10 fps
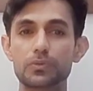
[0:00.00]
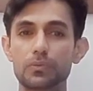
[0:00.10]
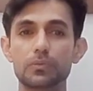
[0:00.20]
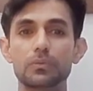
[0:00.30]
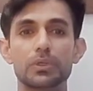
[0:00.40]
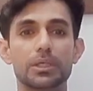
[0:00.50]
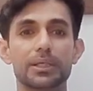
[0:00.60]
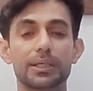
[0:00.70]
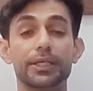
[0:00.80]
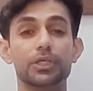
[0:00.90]
to,
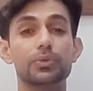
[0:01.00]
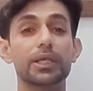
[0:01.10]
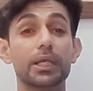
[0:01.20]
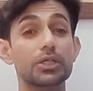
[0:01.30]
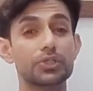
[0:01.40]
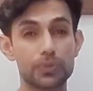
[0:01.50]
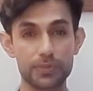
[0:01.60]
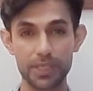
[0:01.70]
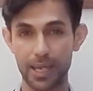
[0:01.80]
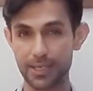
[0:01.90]
like you cannot
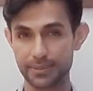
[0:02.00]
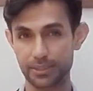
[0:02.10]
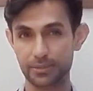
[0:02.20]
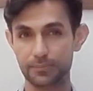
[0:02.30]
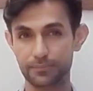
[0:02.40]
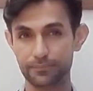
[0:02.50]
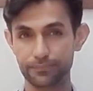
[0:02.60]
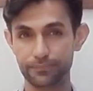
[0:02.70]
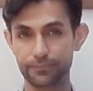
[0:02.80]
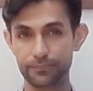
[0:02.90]
use as a
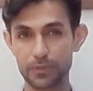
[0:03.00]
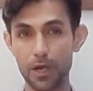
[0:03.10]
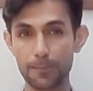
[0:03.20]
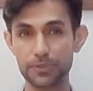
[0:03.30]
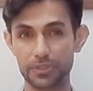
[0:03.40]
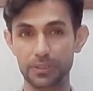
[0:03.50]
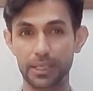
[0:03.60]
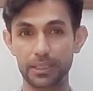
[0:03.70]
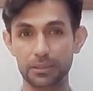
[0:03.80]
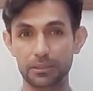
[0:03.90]
option
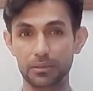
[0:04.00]
like